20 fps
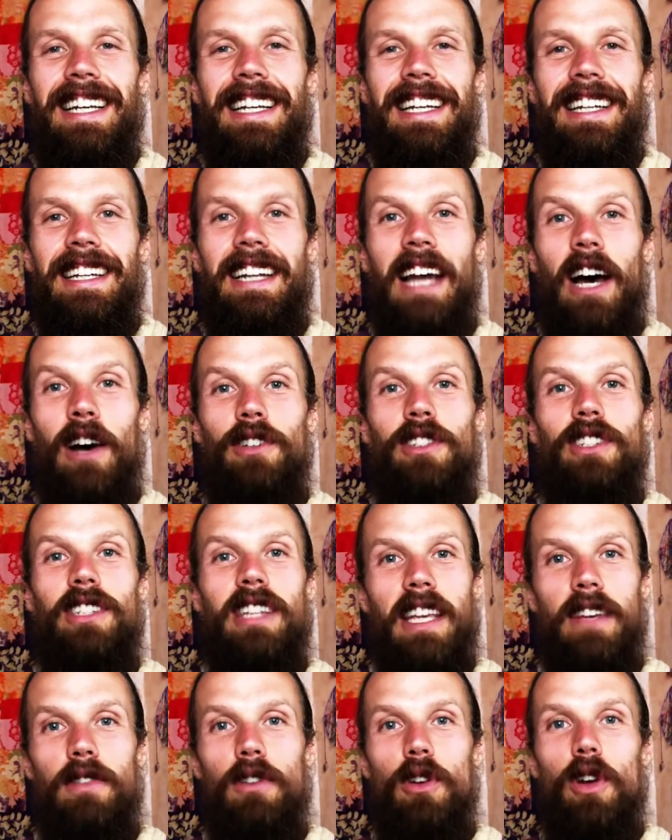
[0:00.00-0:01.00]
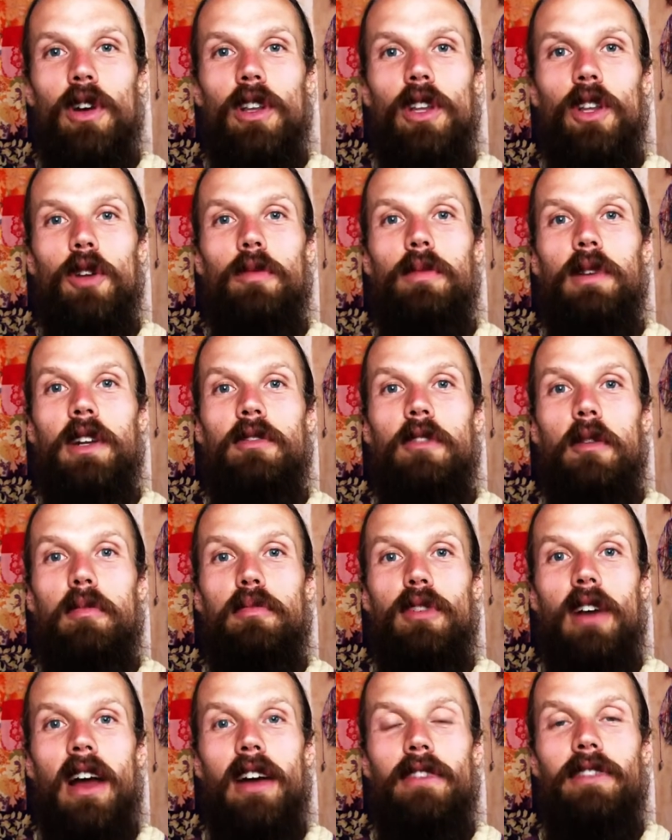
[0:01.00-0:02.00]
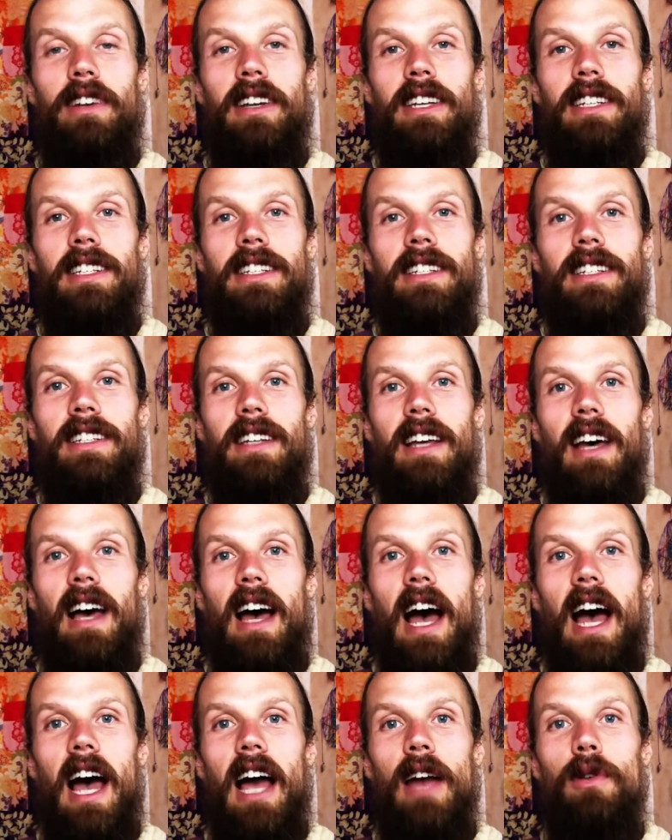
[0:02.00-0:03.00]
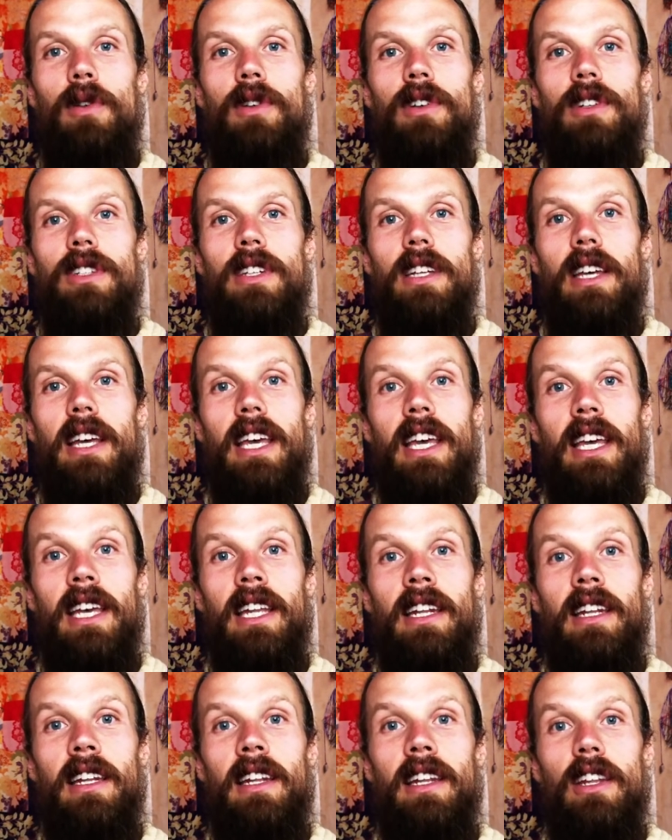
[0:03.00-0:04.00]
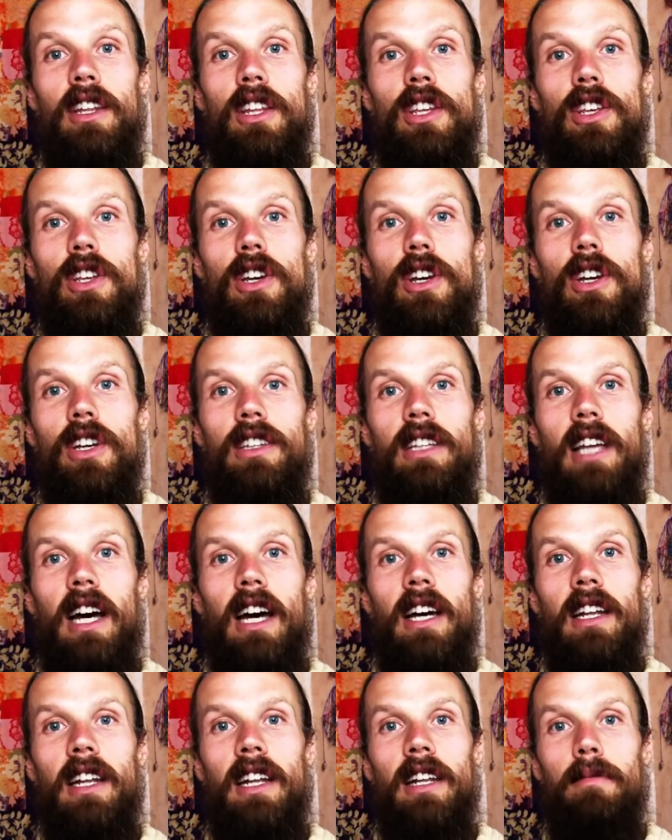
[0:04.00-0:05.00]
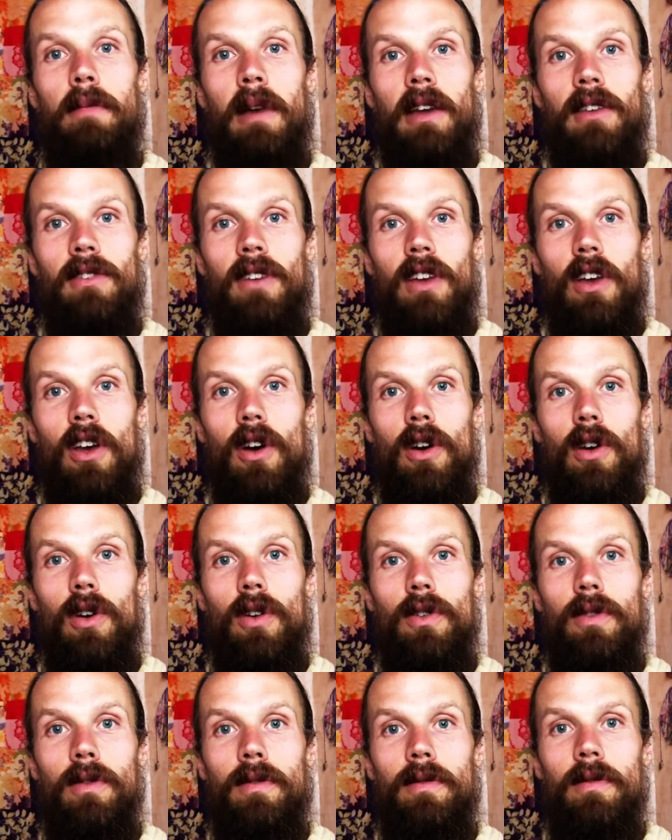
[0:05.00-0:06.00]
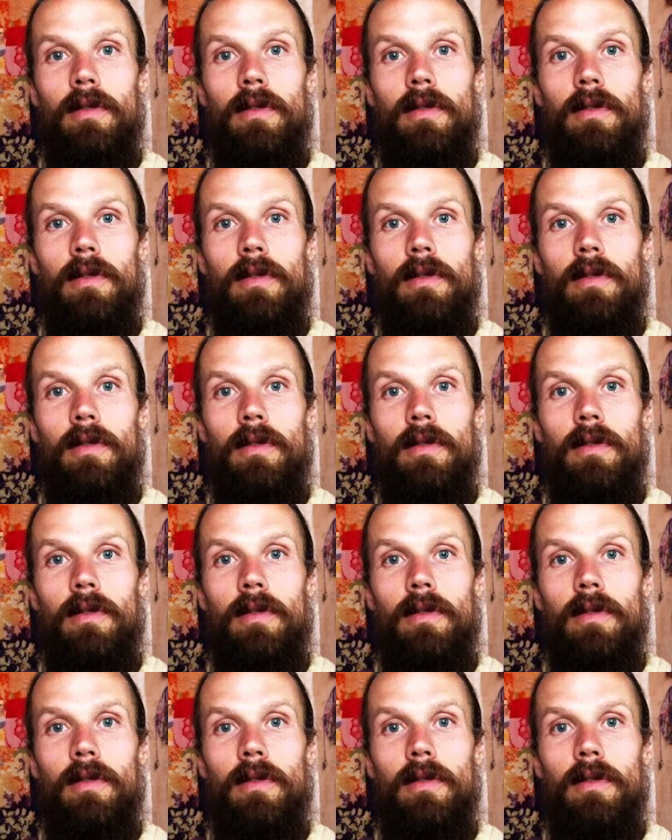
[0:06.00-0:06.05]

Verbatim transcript: Now, just to give you a little bit of a preface, I was in the Yucatan in Mexico.